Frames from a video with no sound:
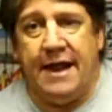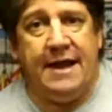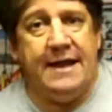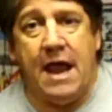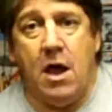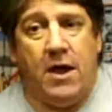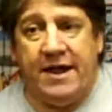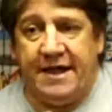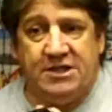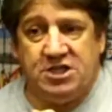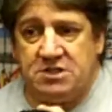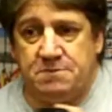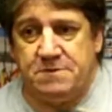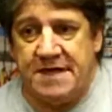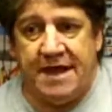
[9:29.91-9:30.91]
and now I can
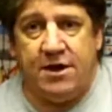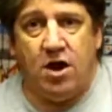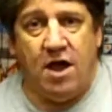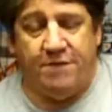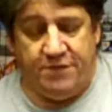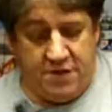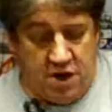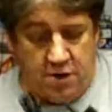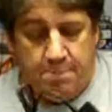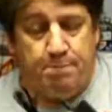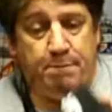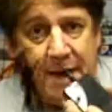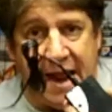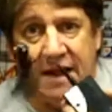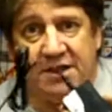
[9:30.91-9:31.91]
just take it off of there
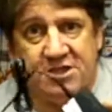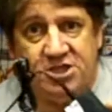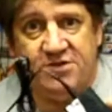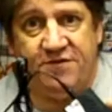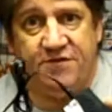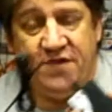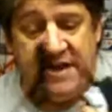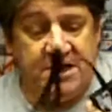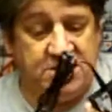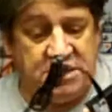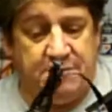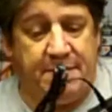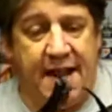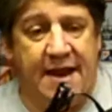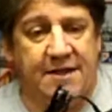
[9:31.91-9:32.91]
and finish
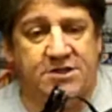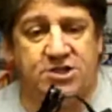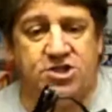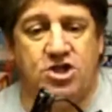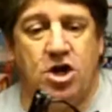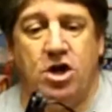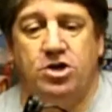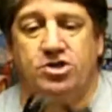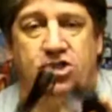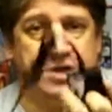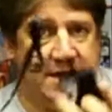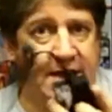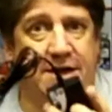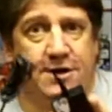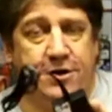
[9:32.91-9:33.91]
the balance charge
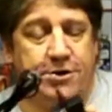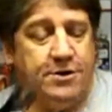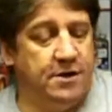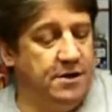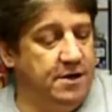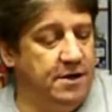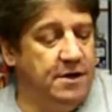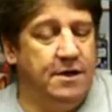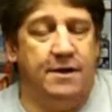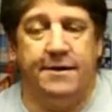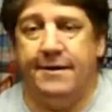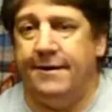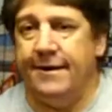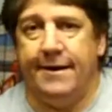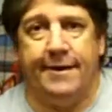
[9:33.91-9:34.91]
here
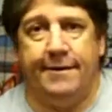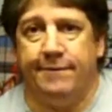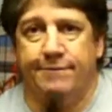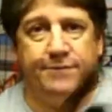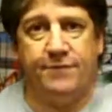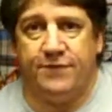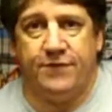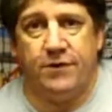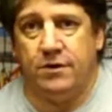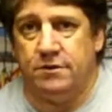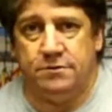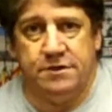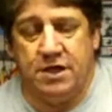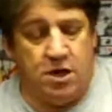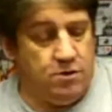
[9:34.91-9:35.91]
for,